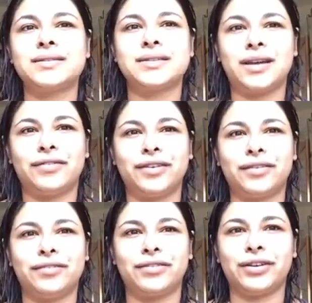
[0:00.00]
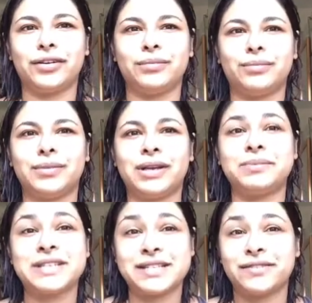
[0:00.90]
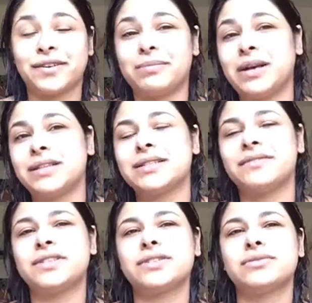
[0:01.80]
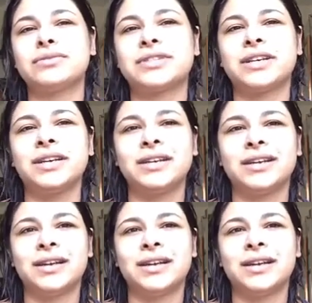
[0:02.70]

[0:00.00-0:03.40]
suffer from obsessive compulsive disorder.